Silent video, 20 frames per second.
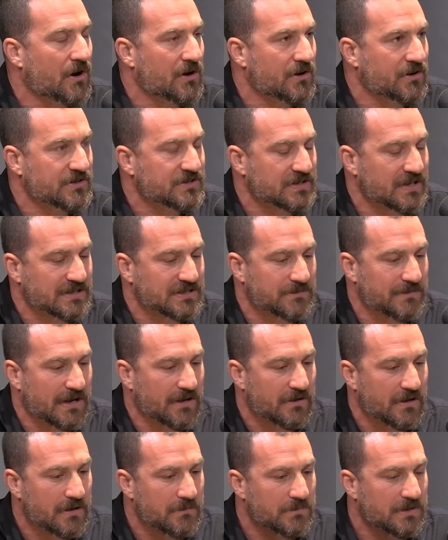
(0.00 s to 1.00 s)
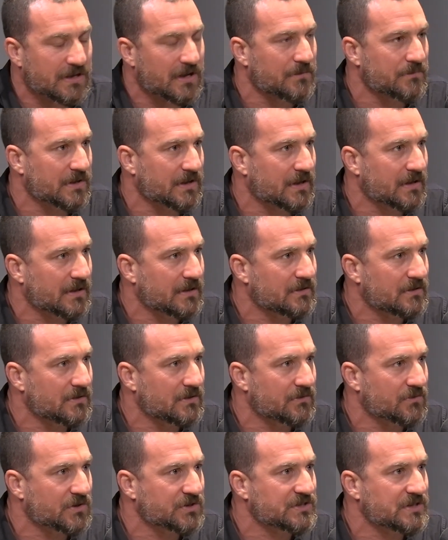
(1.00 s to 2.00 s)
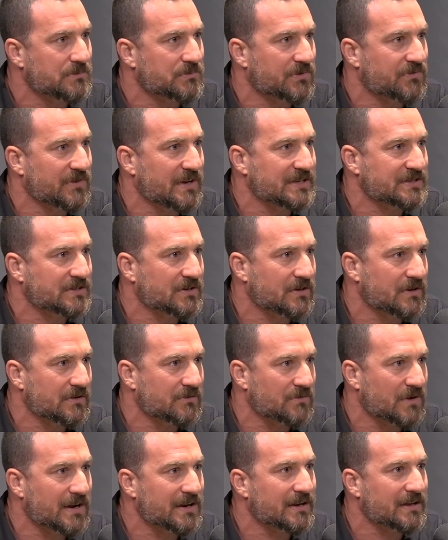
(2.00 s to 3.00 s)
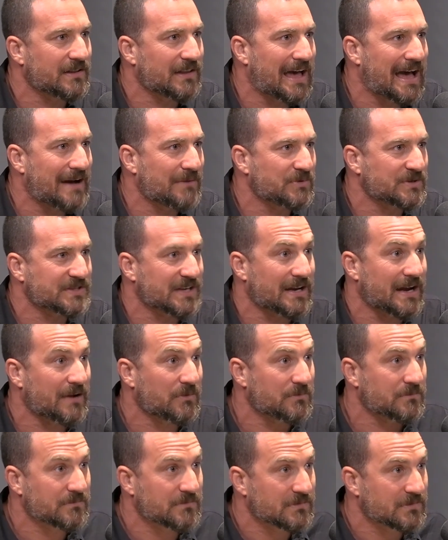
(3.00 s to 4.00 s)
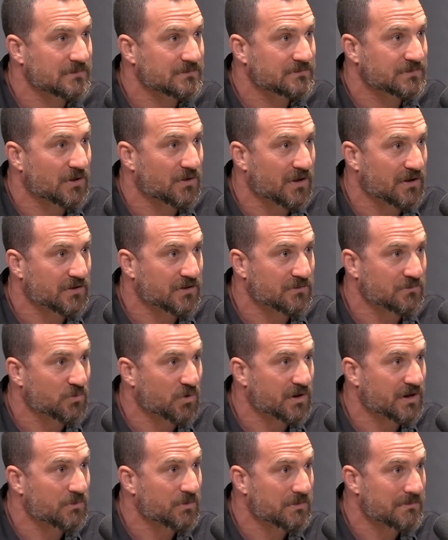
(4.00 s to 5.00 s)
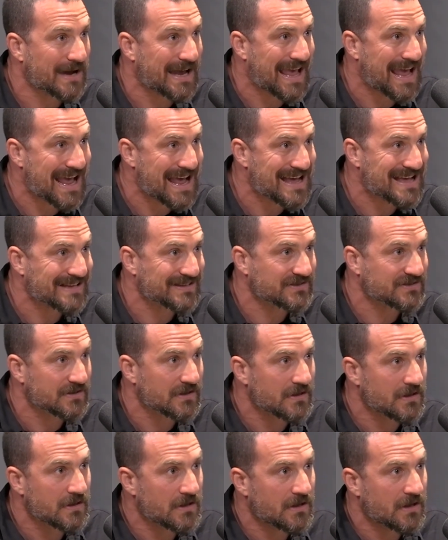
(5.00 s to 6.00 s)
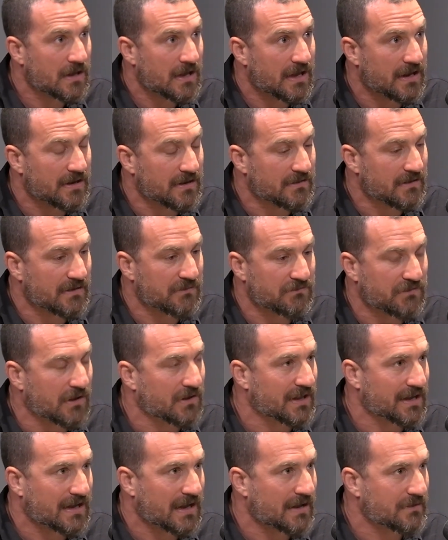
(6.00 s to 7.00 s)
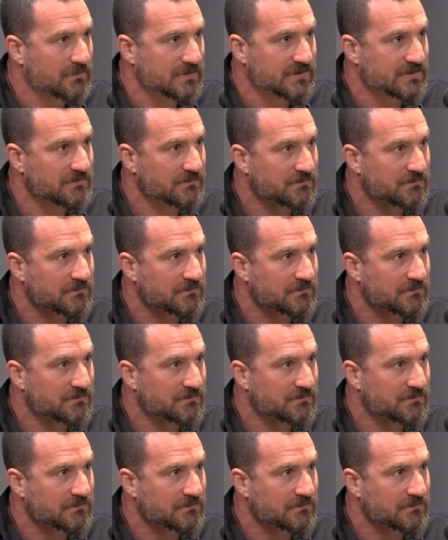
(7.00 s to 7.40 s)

of the hardest things about becoming a university professor and running a lab was that I no longer working with my hands. And it felt like it